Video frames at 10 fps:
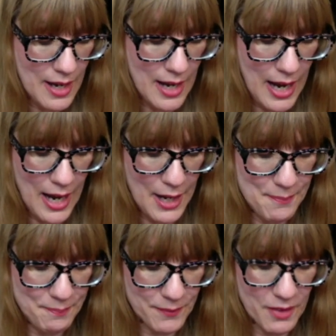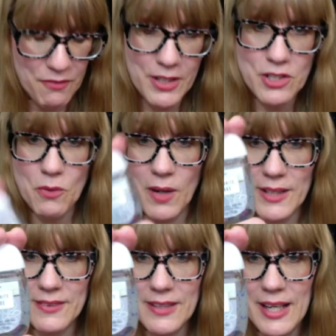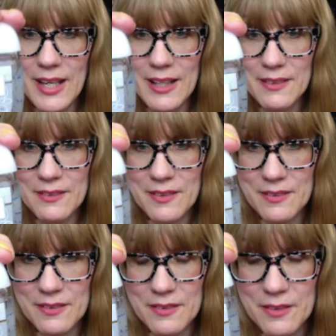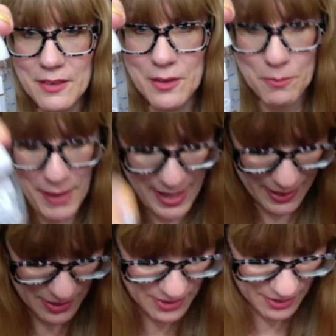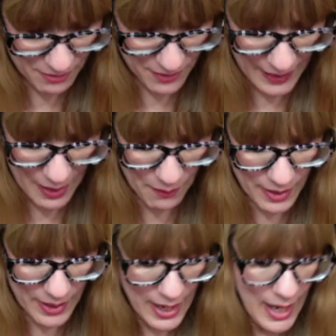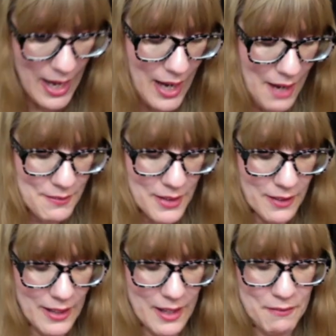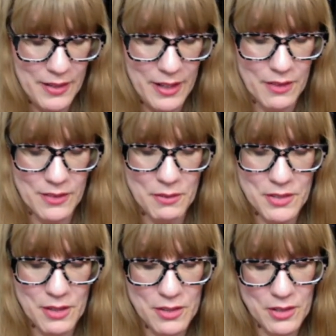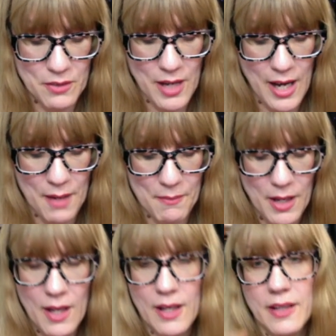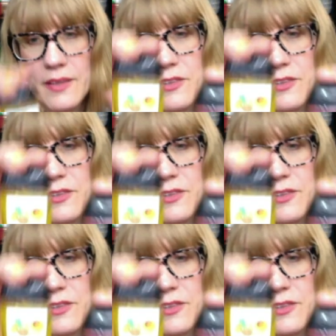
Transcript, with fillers: Um, Fiji White Sands, this is the new packaging for that one. I've done a lot of videos. I've showed you um, the